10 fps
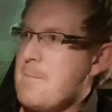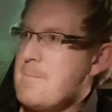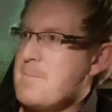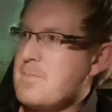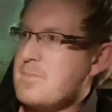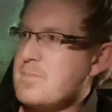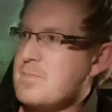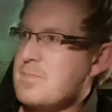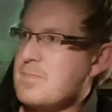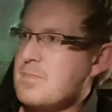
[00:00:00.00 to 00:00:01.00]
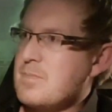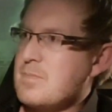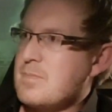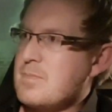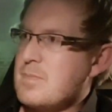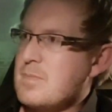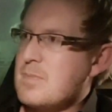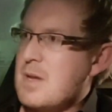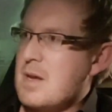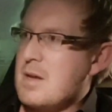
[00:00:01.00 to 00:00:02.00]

Nobody speaks.